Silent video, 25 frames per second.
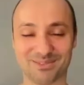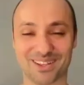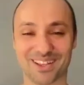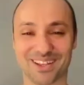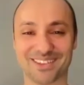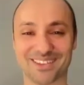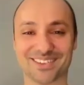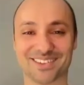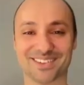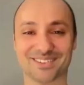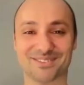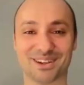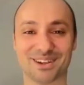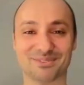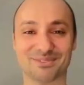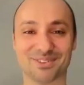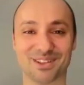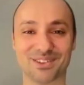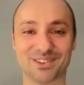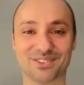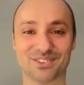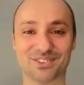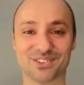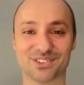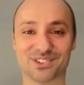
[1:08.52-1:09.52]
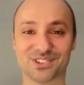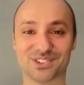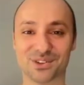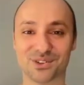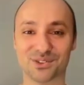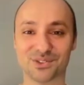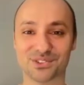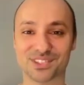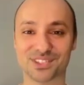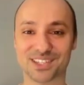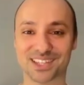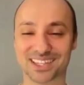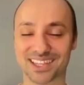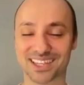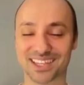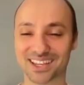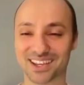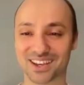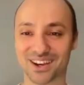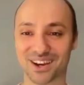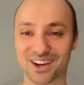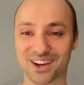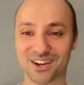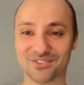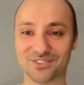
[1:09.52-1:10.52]
pleasure, my pleasure. So to
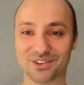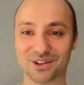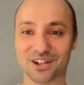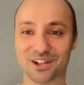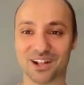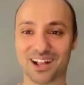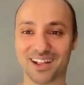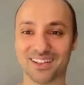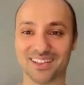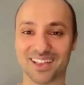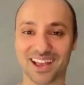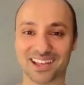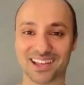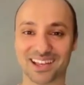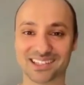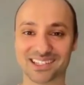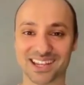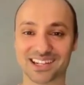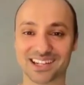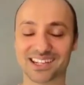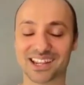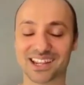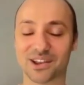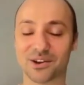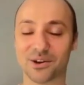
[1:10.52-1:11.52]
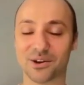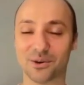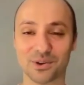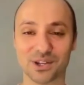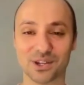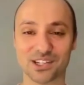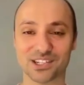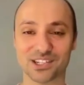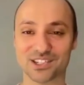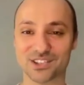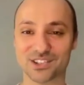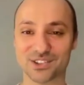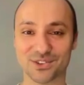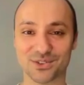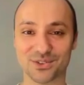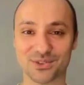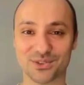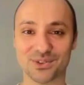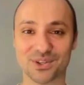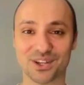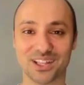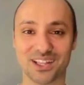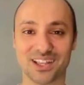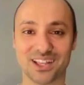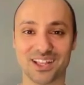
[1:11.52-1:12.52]
kick off, I'll ask, as I always
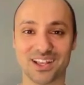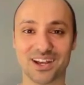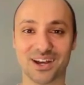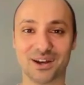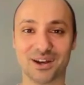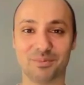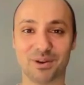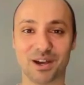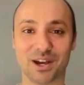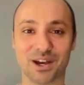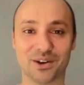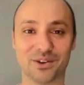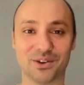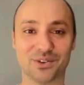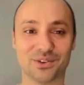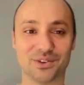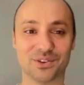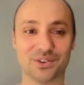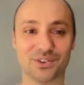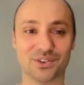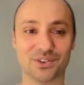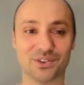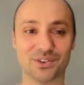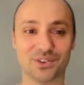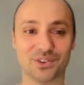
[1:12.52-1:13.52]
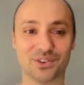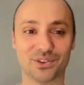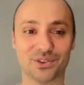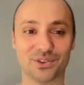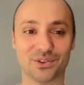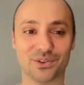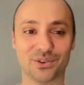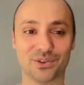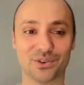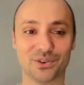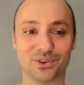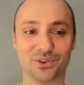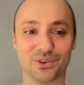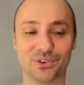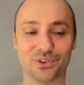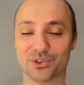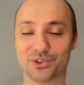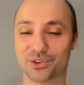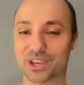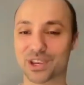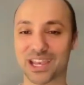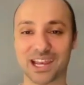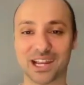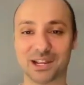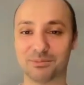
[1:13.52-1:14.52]
do, about your
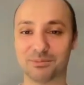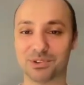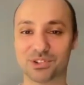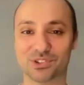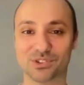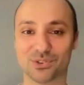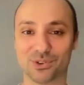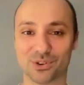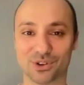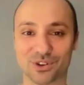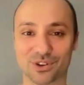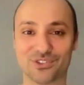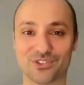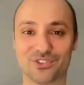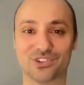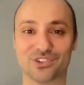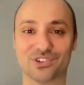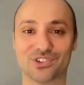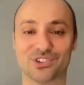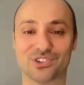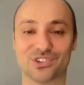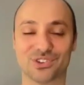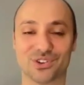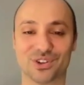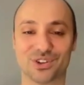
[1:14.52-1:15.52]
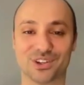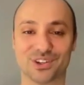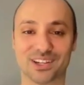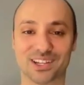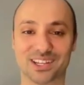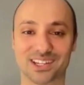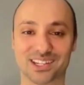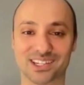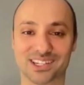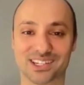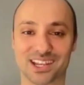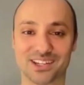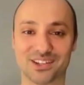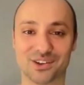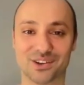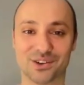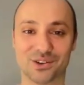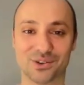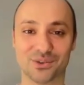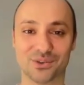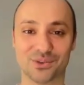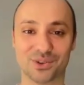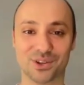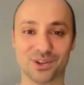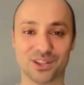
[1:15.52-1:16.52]
cannabis origin story, because I
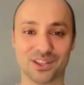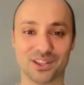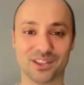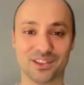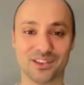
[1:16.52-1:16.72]
know